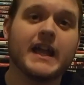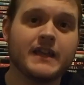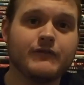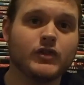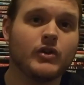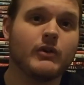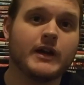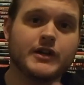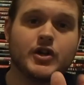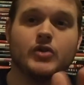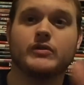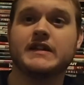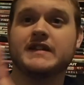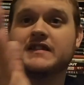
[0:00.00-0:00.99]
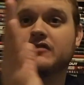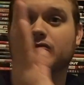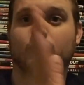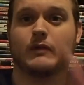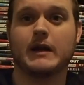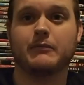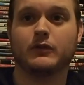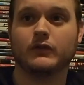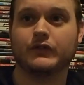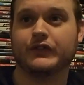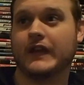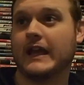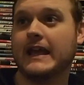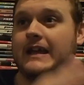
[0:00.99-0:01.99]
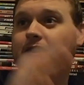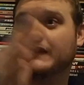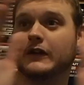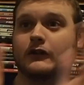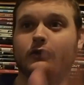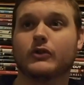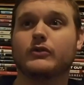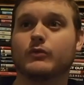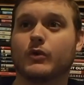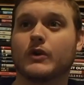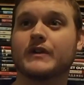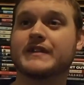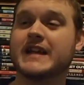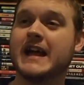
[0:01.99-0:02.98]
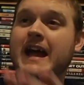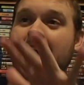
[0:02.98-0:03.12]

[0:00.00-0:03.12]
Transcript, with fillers: even though I know he's in Rebels and the Clone Wars,